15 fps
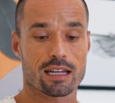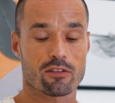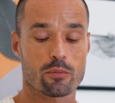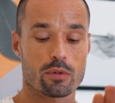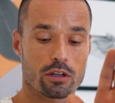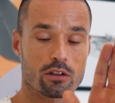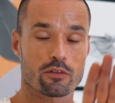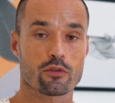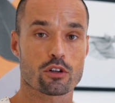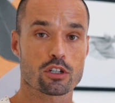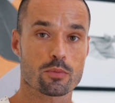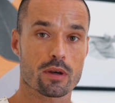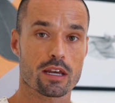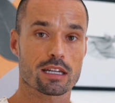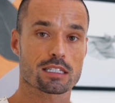will be on the
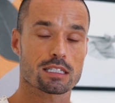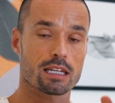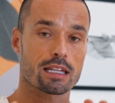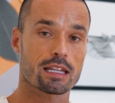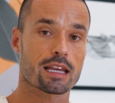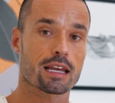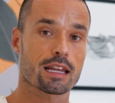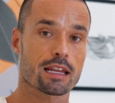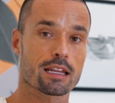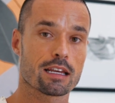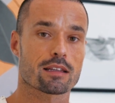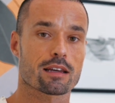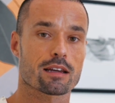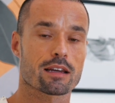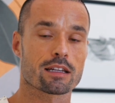first page, and then
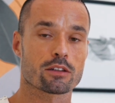the